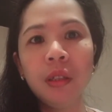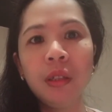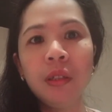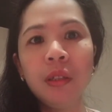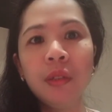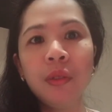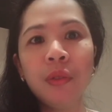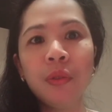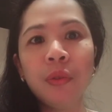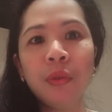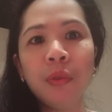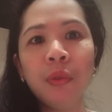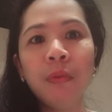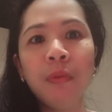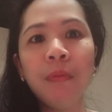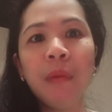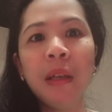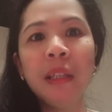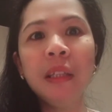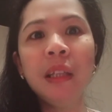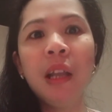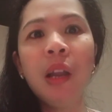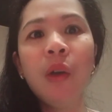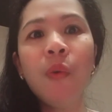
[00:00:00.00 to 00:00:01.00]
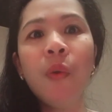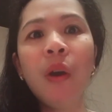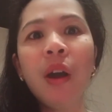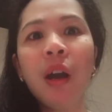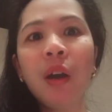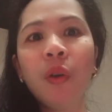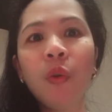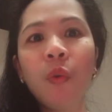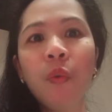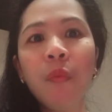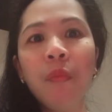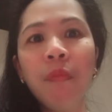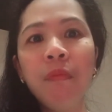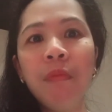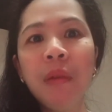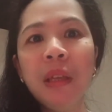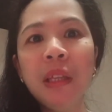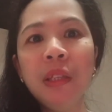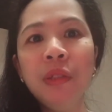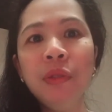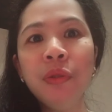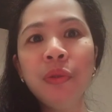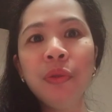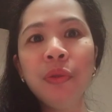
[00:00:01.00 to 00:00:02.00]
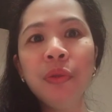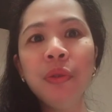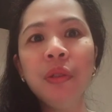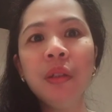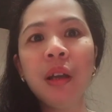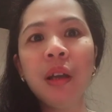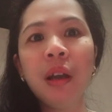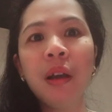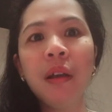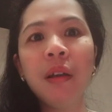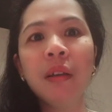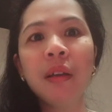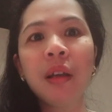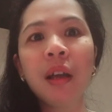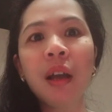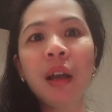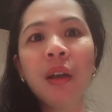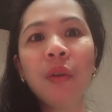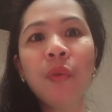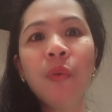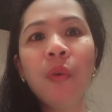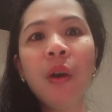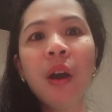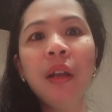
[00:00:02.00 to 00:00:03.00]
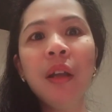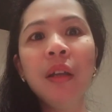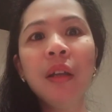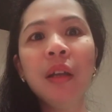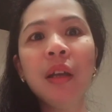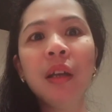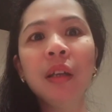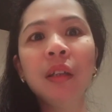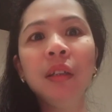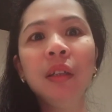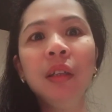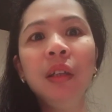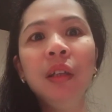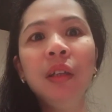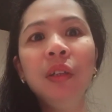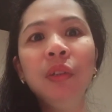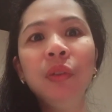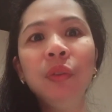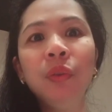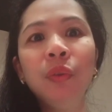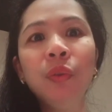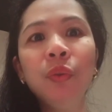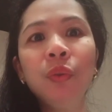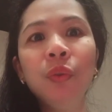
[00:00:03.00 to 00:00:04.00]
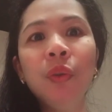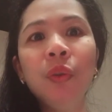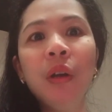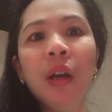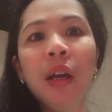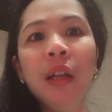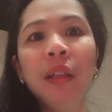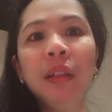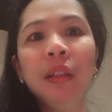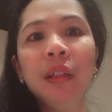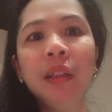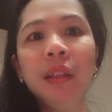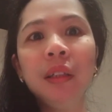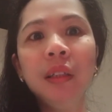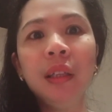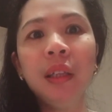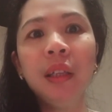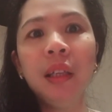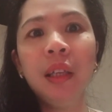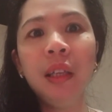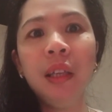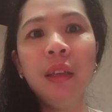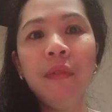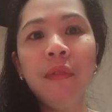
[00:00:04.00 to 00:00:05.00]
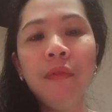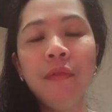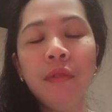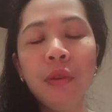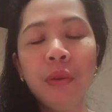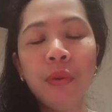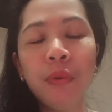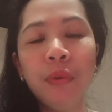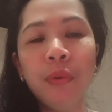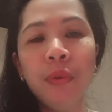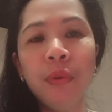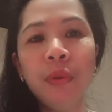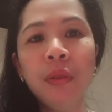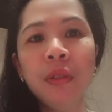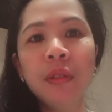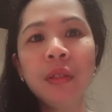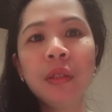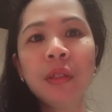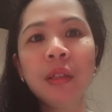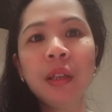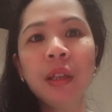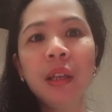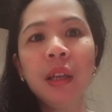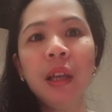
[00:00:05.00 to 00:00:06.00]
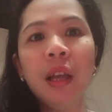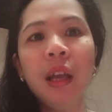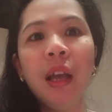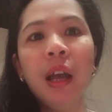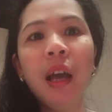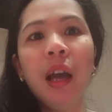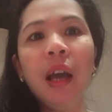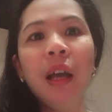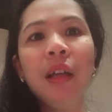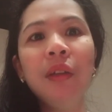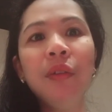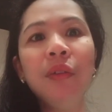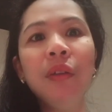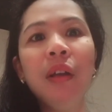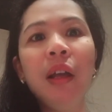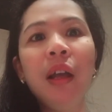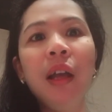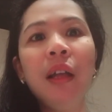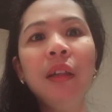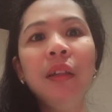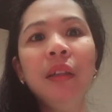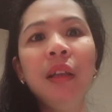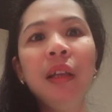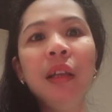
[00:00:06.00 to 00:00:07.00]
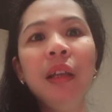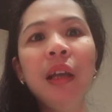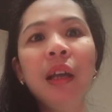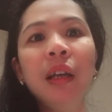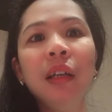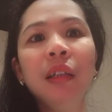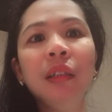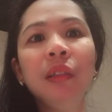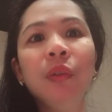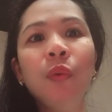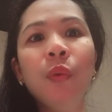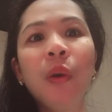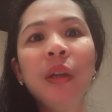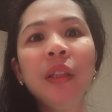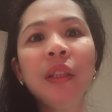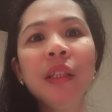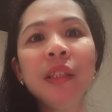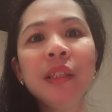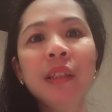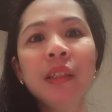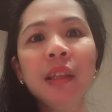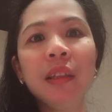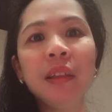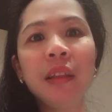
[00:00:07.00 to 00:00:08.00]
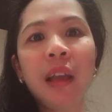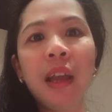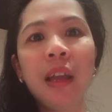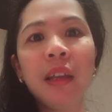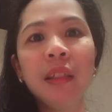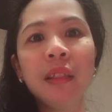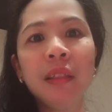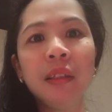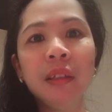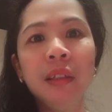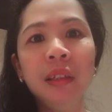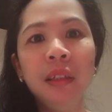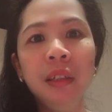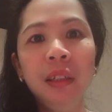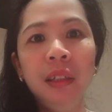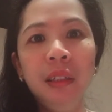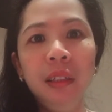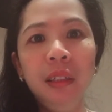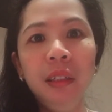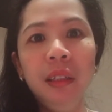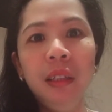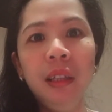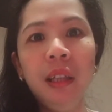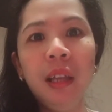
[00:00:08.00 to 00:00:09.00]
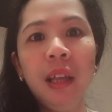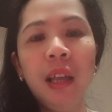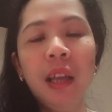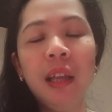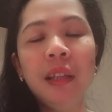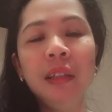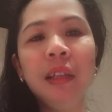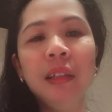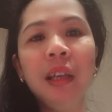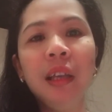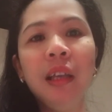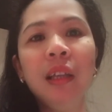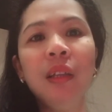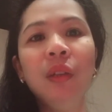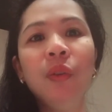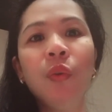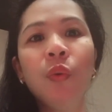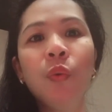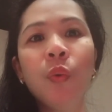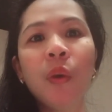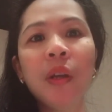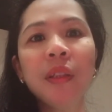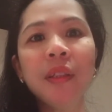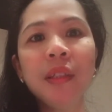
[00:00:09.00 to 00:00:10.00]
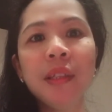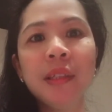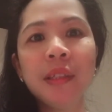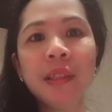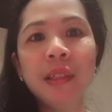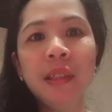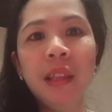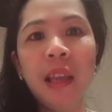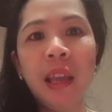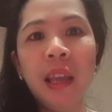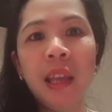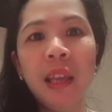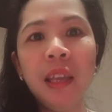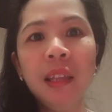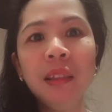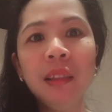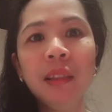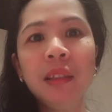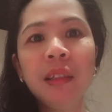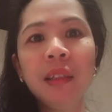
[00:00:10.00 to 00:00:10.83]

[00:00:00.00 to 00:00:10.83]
So, may dalawang akong video na nakakuha ng 200k views. And then, what is the title? And then, what is date?